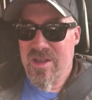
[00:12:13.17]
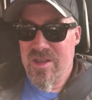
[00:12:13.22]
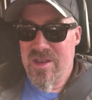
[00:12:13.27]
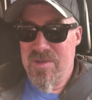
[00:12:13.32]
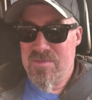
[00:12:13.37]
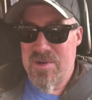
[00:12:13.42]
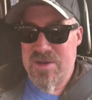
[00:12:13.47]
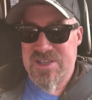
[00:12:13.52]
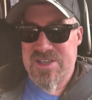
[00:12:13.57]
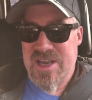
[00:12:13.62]

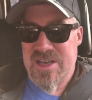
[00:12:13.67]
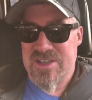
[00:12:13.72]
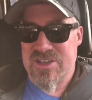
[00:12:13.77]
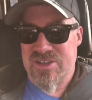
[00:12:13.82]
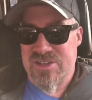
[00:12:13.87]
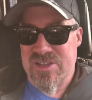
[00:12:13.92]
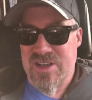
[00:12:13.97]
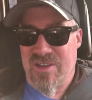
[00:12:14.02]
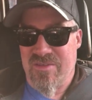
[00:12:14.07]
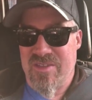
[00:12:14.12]
You protect
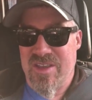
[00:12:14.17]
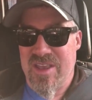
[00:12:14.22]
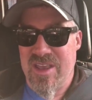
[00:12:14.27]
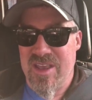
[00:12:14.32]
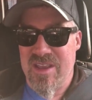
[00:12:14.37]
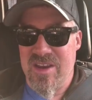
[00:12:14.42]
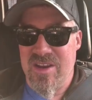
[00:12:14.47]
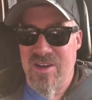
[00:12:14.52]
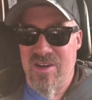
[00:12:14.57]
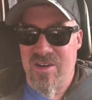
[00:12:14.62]
yourself.
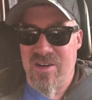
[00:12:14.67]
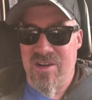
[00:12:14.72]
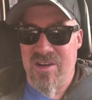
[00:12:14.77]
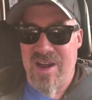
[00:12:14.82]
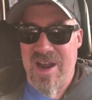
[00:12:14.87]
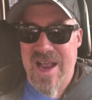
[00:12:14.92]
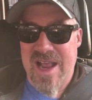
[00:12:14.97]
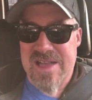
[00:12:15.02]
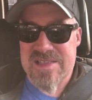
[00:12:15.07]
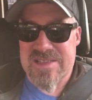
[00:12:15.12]
Get
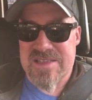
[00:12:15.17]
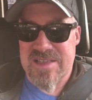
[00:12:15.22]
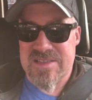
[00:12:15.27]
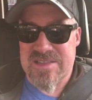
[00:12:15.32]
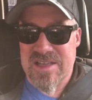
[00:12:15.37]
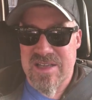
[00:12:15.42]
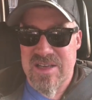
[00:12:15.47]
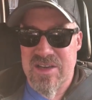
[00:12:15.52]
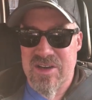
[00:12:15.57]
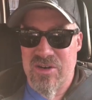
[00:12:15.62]
your
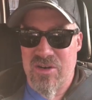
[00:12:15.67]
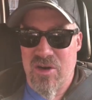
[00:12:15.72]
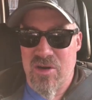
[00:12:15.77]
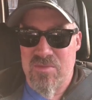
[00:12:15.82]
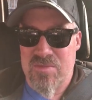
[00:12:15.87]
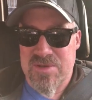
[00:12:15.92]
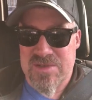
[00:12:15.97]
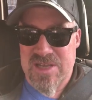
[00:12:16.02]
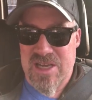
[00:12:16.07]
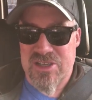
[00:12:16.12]
assets in your
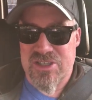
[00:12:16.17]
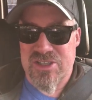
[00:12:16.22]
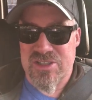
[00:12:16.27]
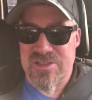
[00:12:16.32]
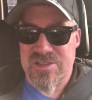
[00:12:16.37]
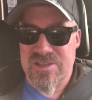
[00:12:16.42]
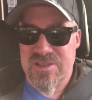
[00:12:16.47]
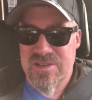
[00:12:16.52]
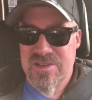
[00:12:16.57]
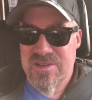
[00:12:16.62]
own
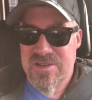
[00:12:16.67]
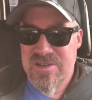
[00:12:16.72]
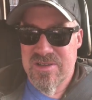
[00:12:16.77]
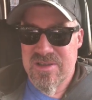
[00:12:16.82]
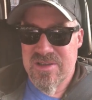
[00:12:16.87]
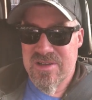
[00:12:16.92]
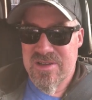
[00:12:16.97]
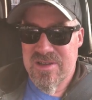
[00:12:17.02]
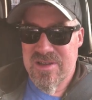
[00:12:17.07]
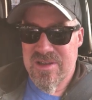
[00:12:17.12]
possession
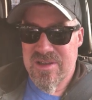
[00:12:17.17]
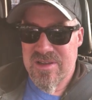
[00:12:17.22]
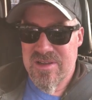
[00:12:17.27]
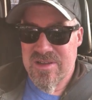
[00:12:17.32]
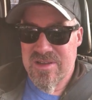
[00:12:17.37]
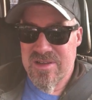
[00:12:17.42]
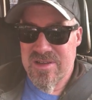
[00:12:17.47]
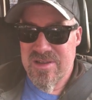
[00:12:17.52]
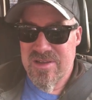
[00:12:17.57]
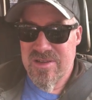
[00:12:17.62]

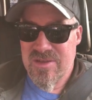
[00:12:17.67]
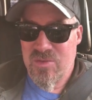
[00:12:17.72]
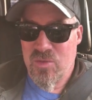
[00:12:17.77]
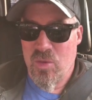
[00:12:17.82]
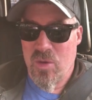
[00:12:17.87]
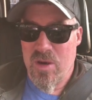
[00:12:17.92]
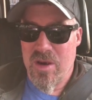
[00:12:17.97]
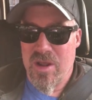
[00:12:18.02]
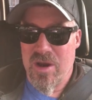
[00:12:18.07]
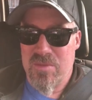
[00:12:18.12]

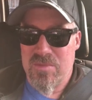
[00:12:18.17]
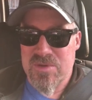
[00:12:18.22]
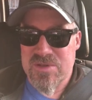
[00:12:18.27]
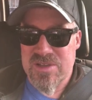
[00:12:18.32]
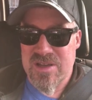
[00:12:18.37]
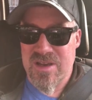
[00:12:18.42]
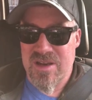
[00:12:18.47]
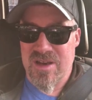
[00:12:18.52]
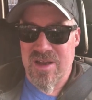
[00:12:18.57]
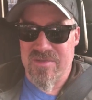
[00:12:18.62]

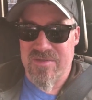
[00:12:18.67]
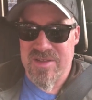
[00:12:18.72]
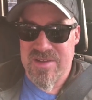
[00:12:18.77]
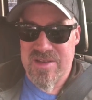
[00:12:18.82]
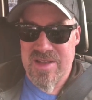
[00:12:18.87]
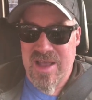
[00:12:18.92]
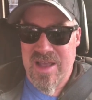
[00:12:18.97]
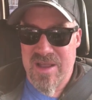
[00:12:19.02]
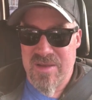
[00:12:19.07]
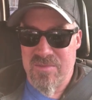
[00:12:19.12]
100% of the
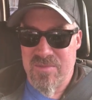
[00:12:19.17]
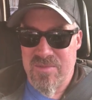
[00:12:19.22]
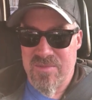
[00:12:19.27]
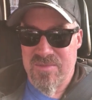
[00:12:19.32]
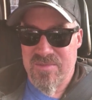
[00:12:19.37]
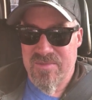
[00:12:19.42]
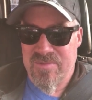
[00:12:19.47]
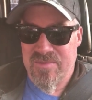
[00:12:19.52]
time.